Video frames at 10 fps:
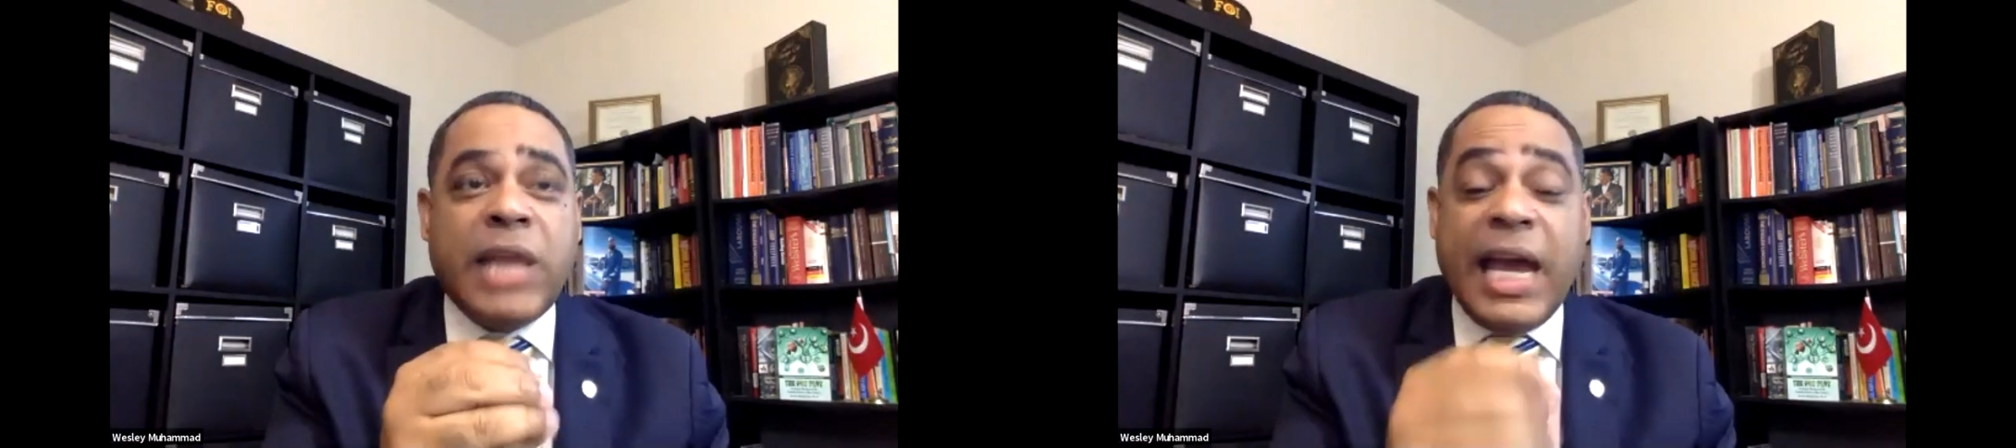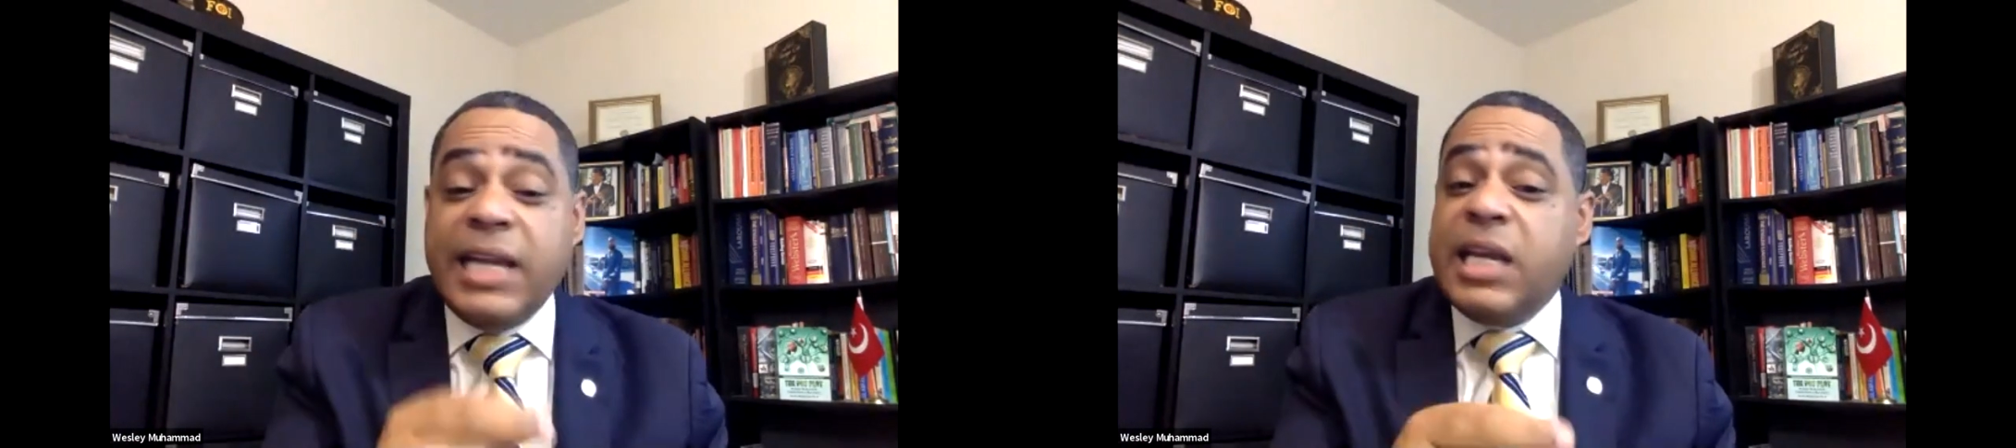
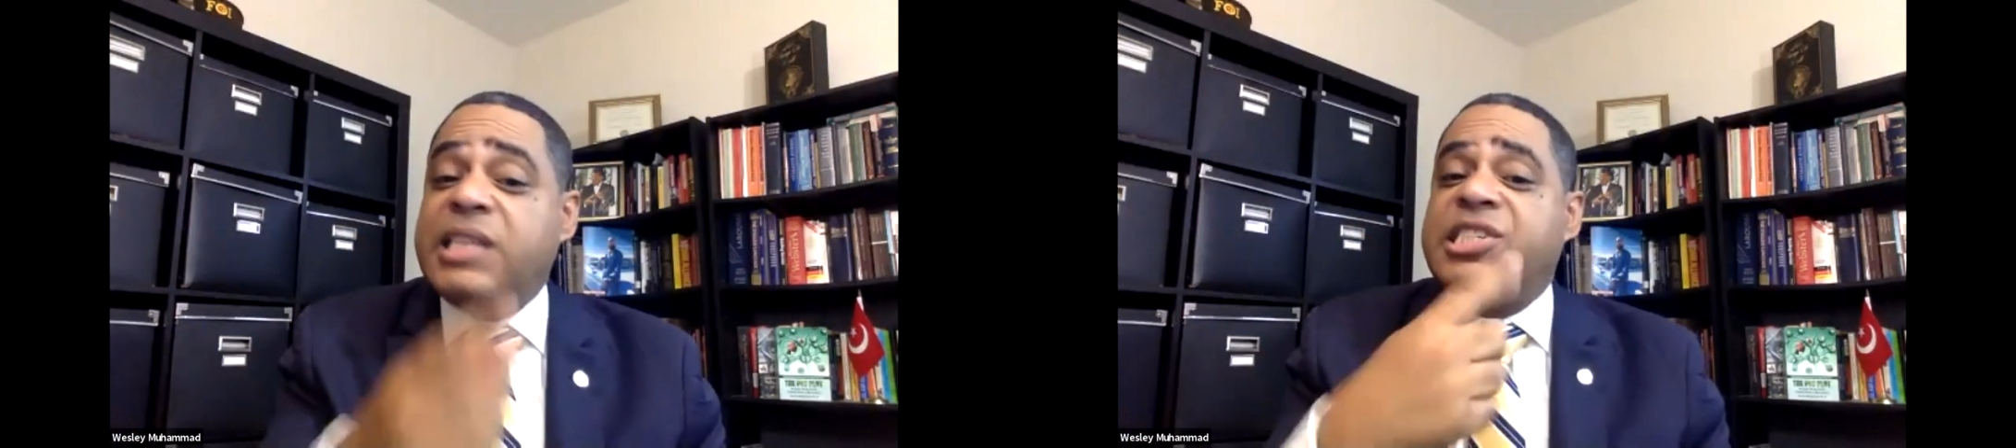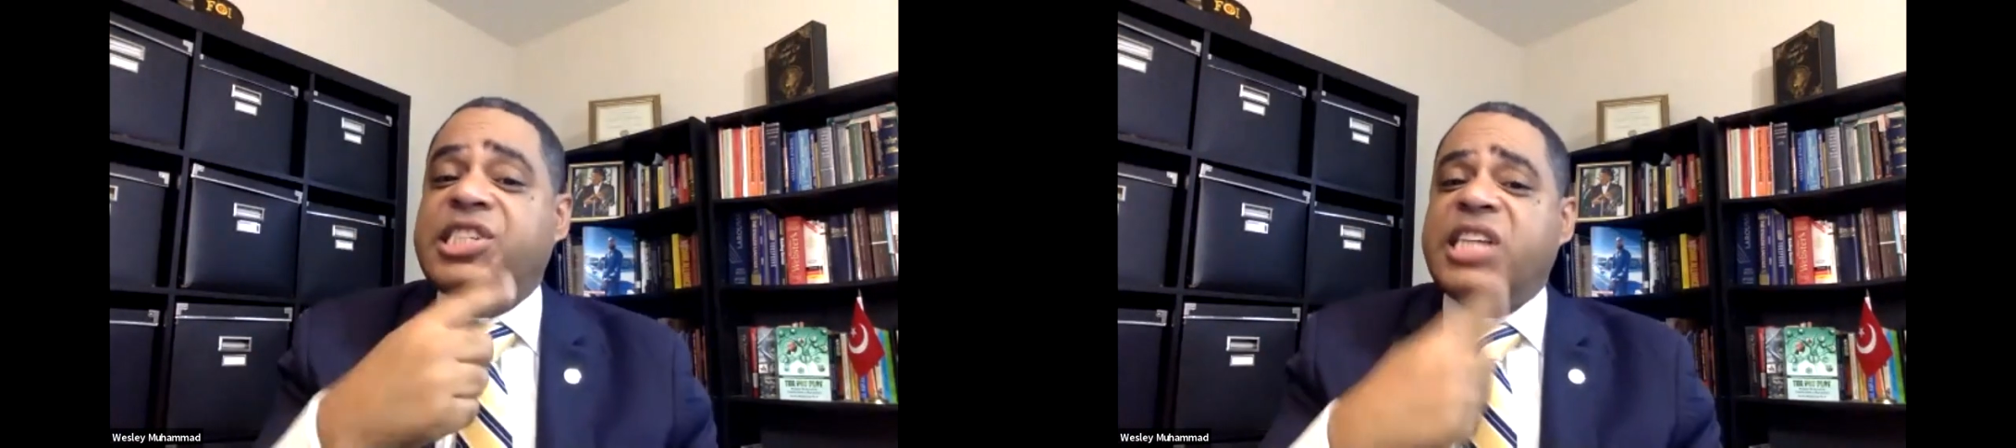They
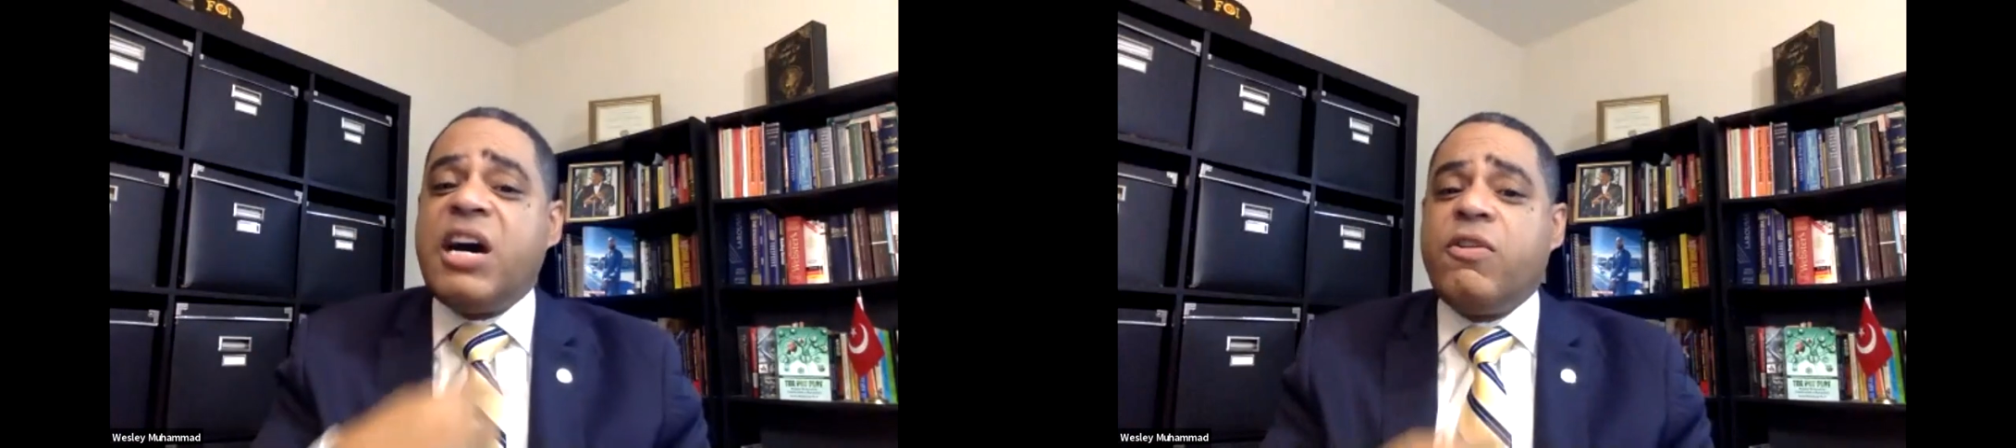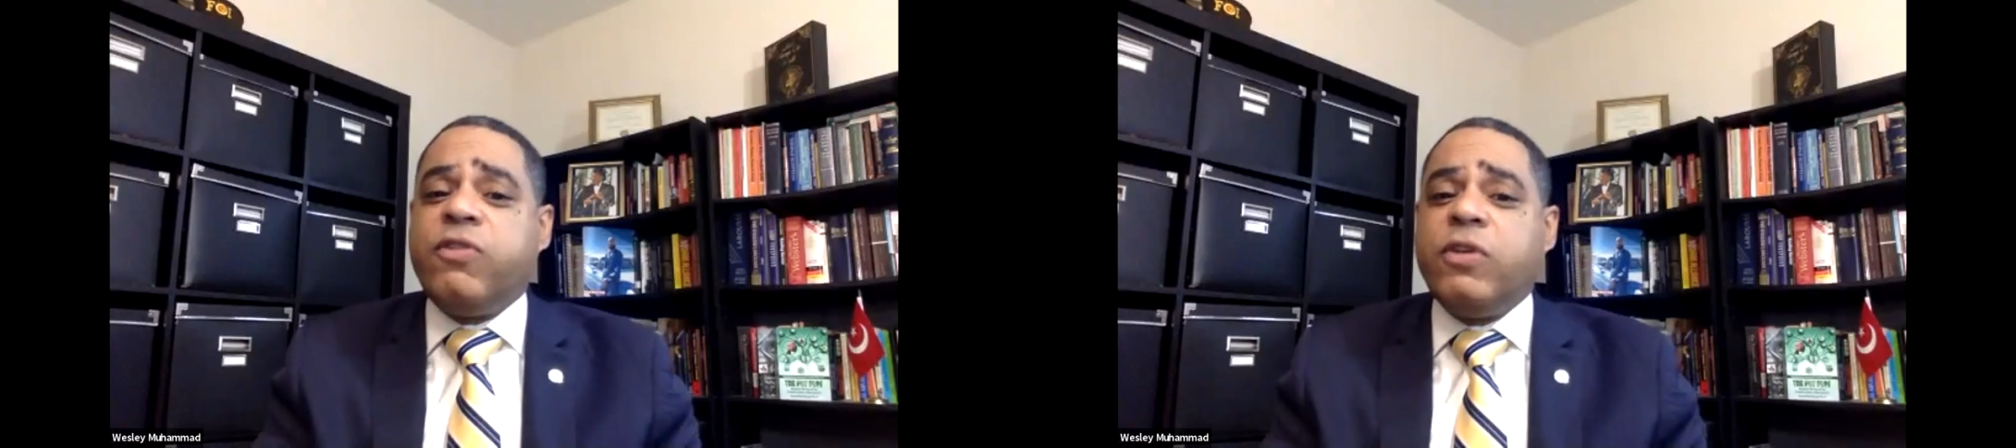need
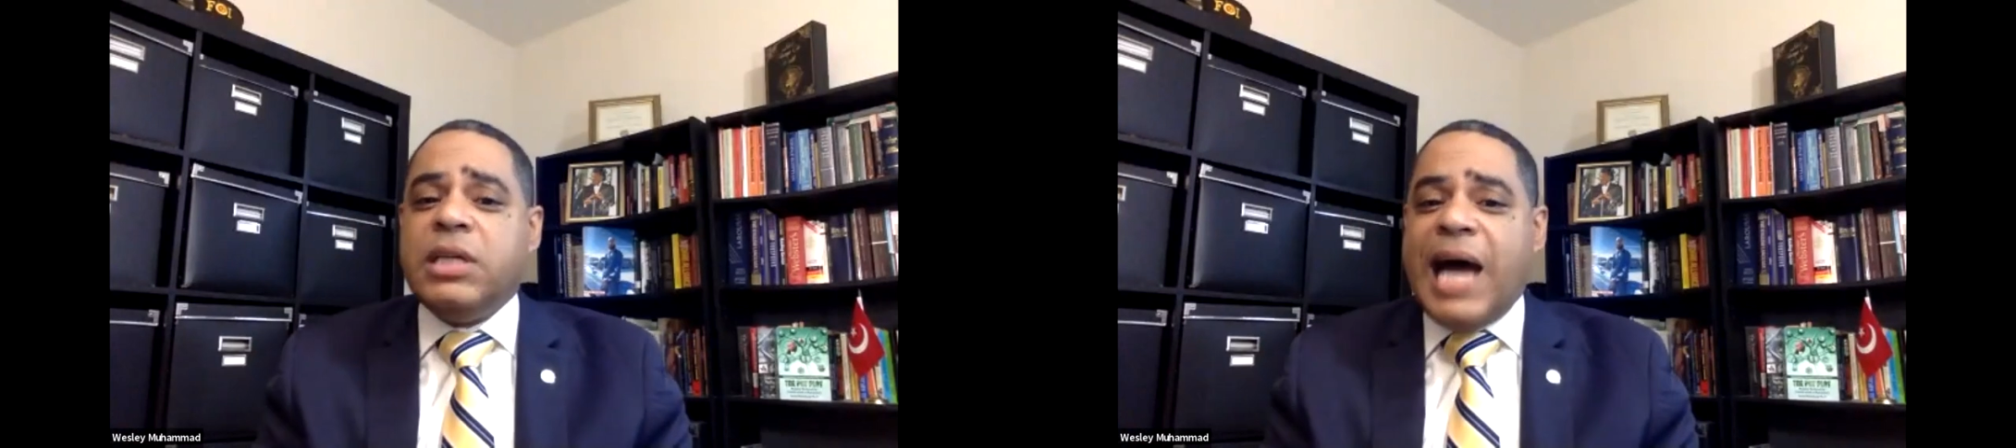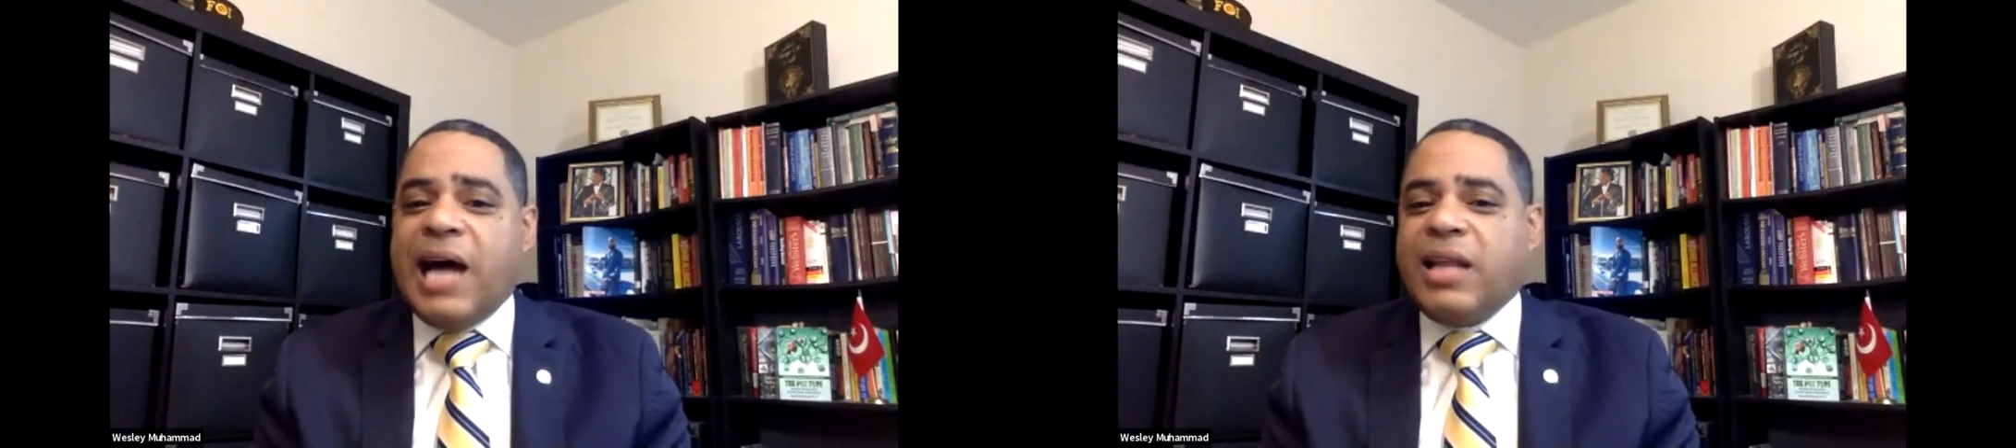
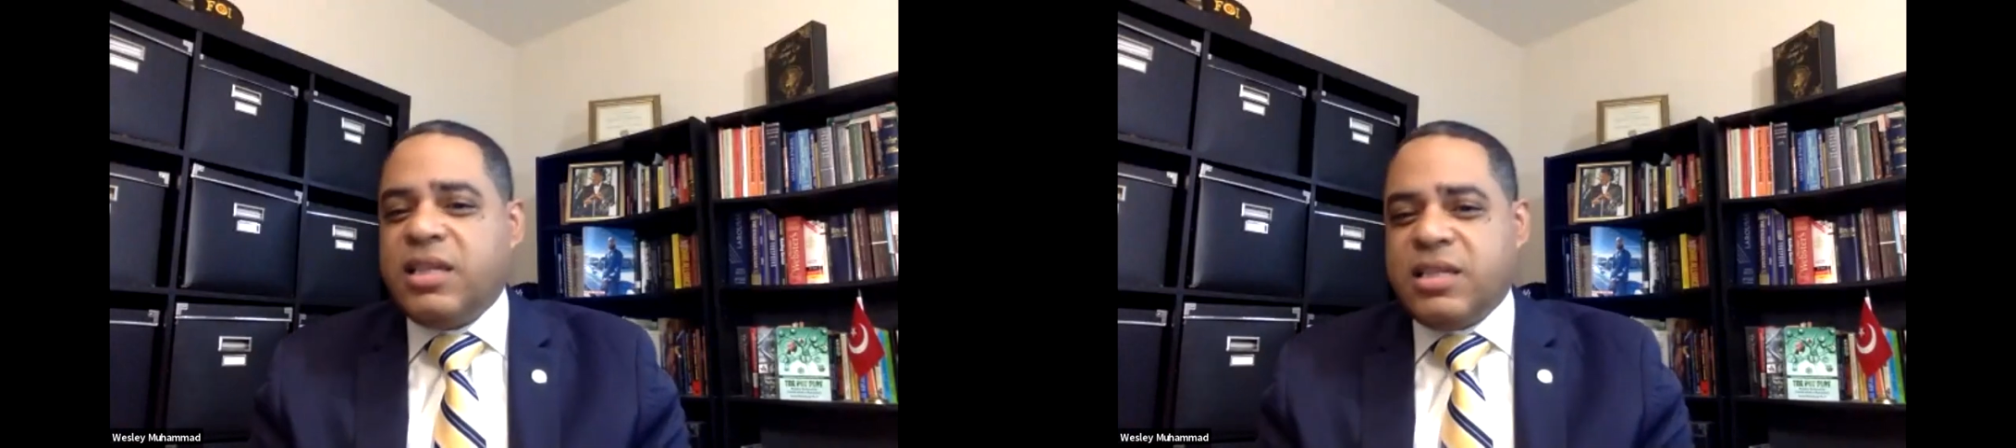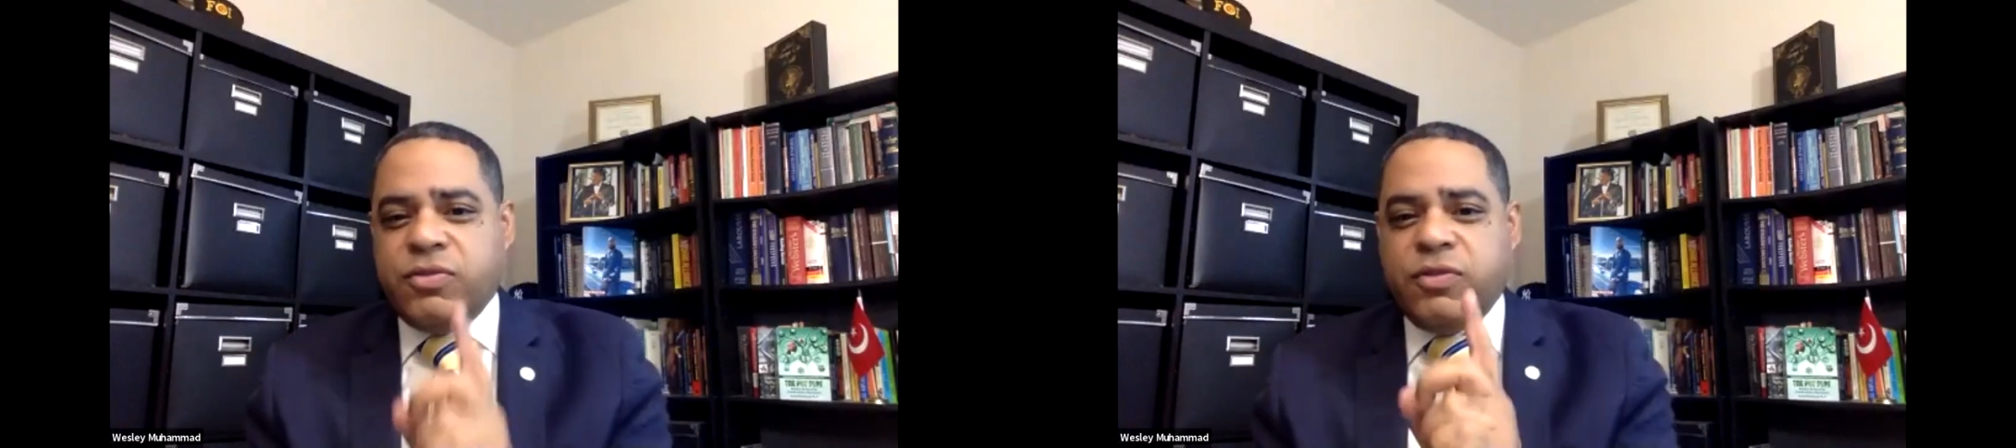self-knowledge